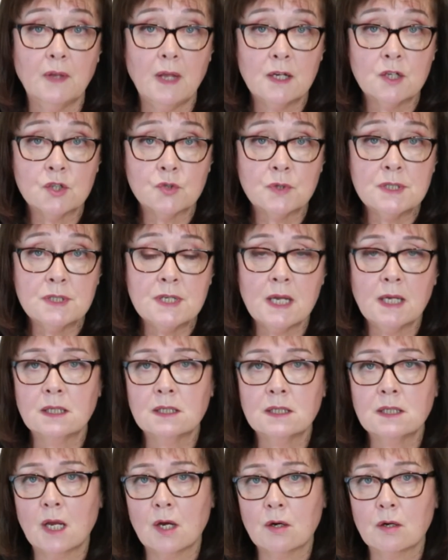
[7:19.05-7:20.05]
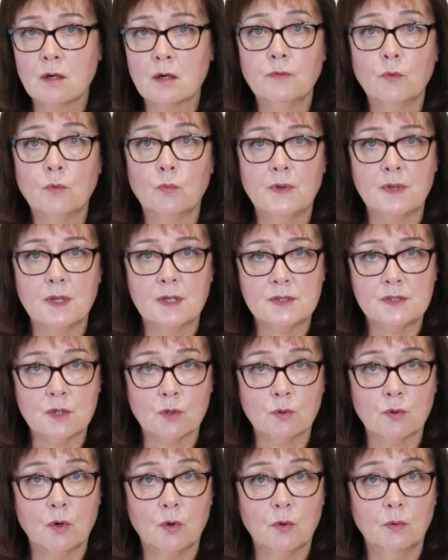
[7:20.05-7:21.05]
entry taken care of with
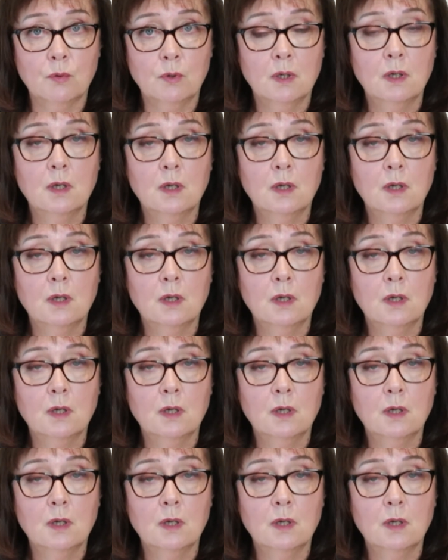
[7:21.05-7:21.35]
zero